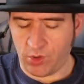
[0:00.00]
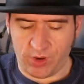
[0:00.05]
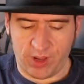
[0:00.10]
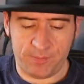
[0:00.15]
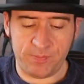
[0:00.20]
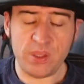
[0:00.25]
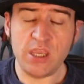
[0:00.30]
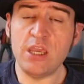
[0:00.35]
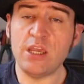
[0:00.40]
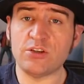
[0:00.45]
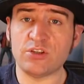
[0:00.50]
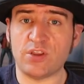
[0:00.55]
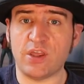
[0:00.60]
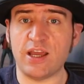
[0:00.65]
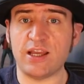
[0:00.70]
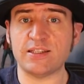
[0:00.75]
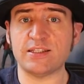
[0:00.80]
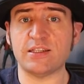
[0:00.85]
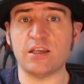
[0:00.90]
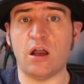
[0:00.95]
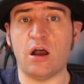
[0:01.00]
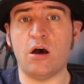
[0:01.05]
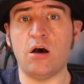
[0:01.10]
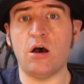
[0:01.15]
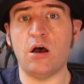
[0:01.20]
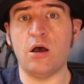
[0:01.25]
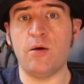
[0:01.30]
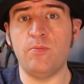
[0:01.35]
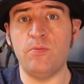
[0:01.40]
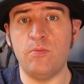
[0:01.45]
Okay, so that's
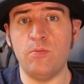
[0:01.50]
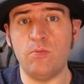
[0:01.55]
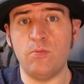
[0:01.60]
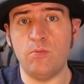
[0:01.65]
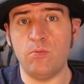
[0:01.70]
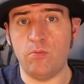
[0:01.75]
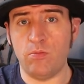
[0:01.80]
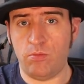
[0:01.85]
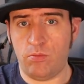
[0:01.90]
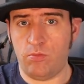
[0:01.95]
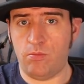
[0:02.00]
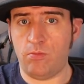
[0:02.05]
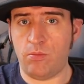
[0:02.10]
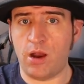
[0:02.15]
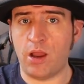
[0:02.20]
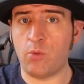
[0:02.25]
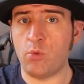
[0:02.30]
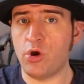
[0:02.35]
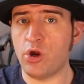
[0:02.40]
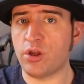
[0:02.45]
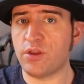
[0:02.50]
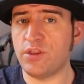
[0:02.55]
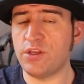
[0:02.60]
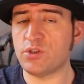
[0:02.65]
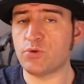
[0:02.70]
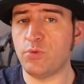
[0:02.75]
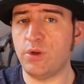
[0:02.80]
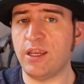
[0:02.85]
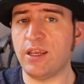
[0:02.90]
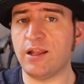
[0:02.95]
my work
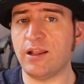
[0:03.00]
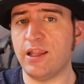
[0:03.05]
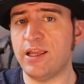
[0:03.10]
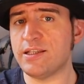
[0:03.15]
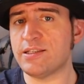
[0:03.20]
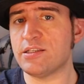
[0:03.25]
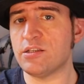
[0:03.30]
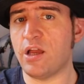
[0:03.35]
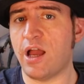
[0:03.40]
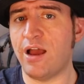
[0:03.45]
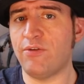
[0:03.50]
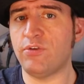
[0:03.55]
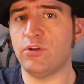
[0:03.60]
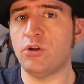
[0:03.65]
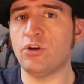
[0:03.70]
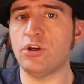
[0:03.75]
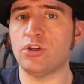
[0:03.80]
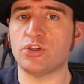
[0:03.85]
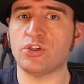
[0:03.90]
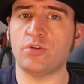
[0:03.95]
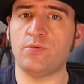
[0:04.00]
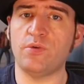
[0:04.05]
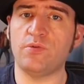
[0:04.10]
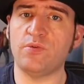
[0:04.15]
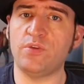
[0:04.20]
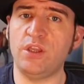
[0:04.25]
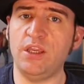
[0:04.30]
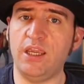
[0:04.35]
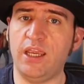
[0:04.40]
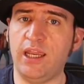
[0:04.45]
this week. Let's have a look at some
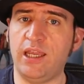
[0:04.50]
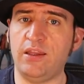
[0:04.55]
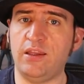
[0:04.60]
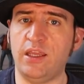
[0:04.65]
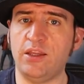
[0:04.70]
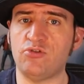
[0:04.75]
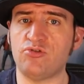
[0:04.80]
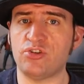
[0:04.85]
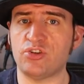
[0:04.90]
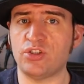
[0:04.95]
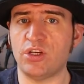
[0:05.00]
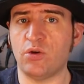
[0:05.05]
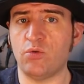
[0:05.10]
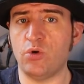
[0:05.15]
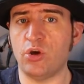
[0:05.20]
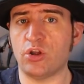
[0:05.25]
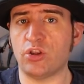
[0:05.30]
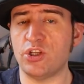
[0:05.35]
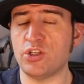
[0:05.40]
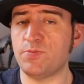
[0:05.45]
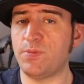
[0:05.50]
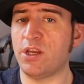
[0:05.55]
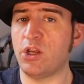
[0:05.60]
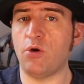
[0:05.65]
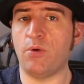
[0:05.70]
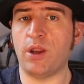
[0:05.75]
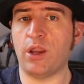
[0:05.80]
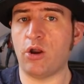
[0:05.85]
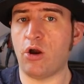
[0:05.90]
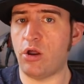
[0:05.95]
of the interesting work that's been
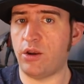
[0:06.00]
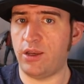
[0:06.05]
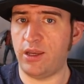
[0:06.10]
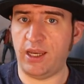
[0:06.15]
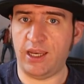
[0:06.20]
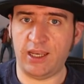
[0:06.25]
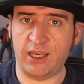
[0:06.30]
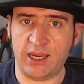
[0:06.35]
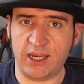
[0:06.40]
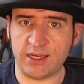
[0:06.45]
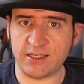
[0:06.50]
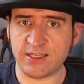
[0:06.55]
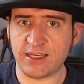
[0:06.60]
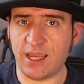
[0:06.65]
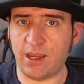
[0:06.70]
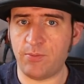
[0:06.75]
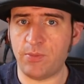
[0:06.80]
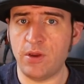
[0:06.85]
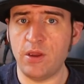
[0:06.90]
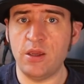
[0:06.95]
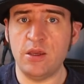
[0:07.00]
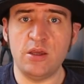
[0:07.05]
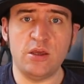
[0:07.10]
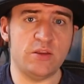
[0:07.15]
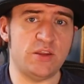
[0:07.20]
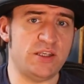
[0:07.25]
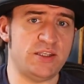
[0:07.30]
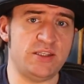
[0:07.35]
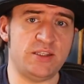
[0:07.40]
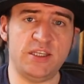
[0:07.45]
going on in Inkscape.
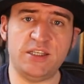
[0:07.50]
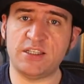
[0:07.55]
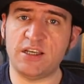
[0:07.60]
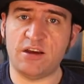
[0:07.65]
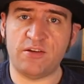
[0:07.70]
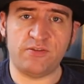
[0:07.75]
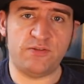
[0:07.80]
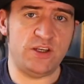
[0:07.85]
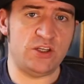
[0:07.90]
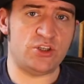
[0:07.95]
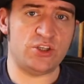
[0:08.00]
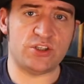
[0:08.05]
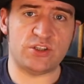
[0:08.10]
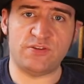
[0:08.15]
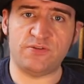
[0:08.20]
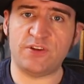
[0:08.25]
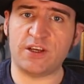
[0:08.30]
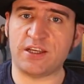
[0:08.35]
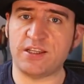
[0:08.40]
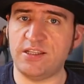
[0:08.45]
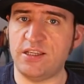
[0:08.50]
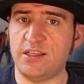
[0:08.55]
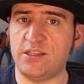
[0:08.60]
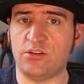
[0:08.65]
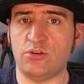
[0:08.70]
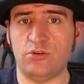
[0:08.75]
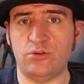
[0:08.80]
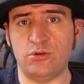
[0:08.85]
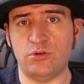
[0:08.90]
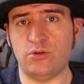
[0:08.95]
These are features and
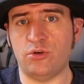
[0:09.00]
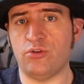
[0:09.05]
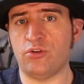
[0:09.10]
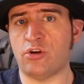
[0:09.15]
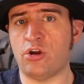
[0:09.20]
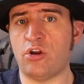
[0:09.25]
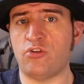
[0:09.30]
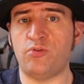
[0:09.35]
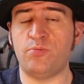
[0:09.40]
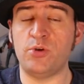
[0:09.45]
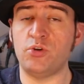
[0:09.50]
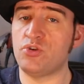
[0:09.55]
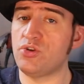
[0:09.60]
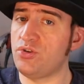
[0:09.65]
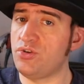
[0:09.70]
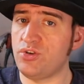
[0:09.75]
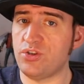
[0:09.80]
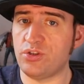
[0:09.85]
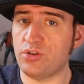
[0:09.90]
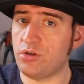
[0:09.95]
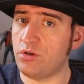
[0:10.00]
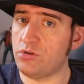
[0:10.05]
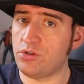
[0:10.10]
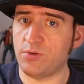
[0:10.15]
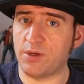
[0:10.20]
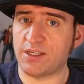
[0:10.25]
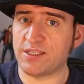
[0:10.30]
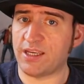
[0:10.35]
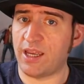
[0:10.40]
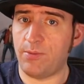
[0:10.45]
fixes and other contributions
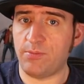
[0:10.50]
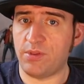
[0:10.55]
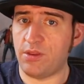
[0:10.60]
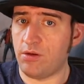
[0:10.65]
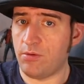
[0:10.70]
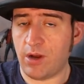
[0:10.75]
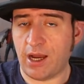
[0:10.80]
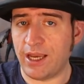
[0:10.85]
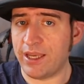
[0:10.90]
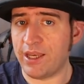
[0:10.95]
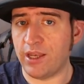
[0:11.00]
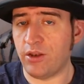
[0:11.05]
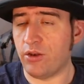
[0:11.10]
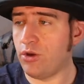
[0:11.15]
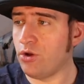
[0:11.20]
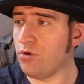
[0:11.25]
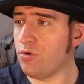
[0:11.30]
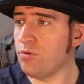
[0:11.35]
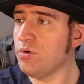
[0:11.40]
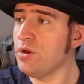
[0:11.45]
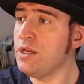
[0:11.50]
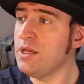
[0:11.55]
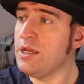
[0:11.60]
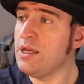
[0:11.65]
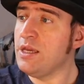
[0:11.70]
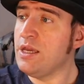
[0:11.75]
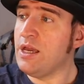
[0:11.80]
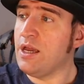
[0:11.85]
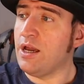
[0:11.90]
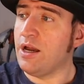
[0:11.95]
to Inkscape that I didn't do.
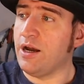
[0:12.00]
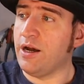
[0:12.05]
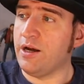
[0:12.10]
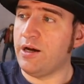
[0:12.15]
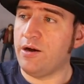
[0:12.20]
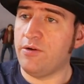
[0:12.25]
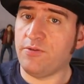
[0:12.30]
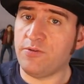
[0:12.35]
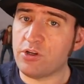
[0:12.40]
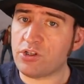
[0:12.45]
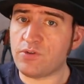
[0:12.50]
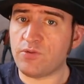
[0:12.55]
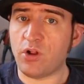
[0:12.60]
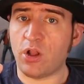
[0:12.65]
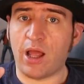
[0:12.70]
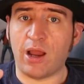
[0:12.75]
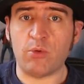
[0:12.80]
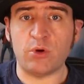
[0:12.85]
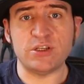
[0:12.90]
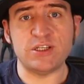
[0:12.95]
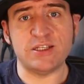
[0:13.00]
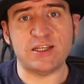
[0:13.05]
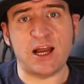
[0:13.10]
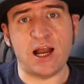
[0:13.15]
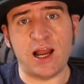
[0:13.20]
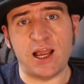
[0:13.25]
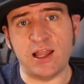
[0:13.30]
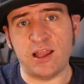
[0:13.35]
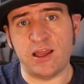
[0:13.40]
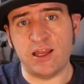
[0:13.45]
First of all, I wanted to
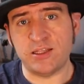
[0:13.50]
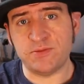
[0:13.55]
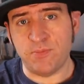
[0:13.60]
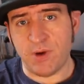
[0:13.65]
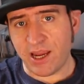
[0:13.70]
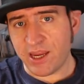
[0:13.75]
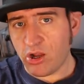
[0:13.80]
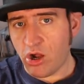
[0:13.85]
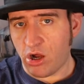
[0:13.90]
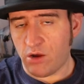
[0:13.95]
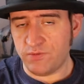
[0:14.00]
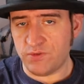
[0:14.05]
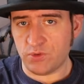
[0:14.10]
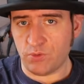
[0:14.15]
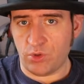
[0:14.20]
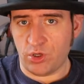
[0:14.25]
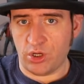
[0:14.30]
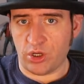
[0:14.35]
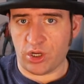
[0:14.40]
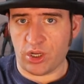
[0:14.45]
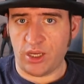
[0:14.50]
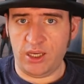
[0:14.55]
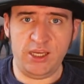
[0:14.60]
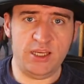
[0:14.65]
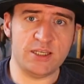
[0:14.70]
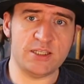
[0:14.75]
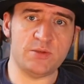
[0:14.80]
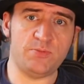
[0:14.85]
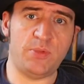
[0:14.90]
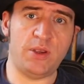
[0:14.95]
highlight Mykov's work.
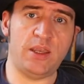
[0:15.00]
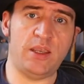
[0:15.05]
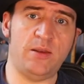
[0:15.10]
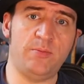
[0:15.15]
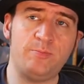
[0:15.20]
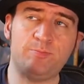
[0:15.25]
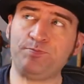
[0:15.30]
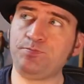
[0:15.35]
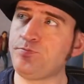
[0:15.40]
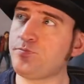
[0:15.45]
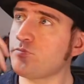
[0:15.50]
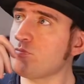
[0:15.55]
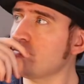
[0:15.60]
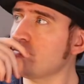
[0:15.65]
He has been